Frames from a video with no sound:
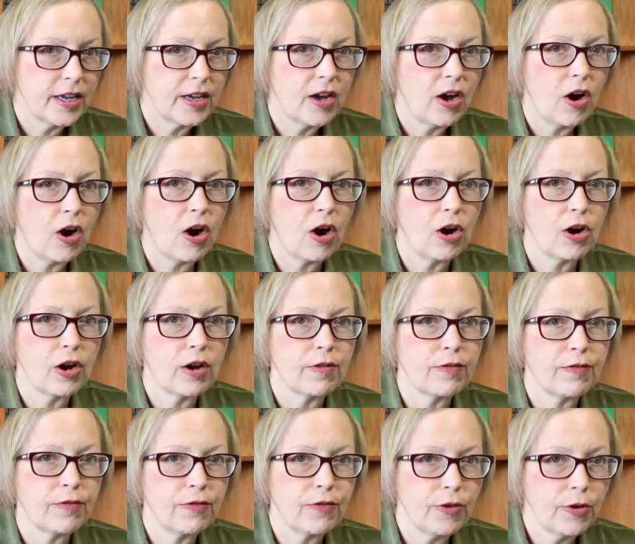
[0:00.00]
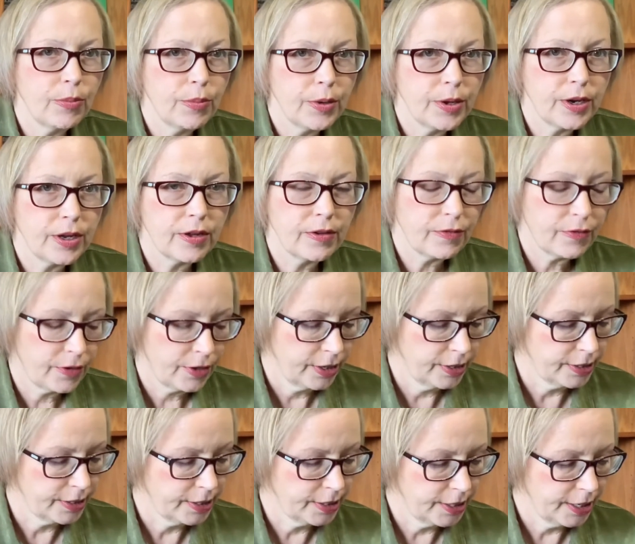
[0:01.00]
are affirmative
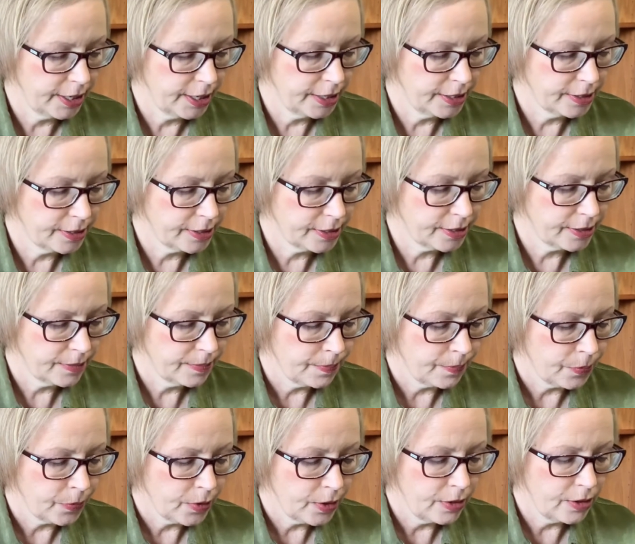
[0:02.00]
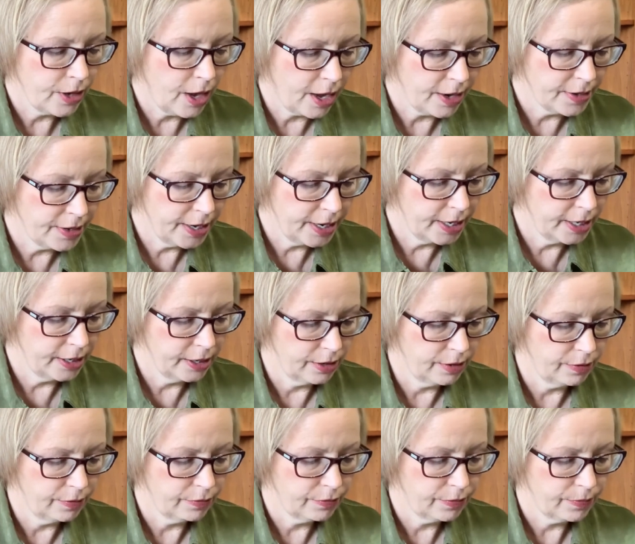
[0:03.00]
estates, not negative.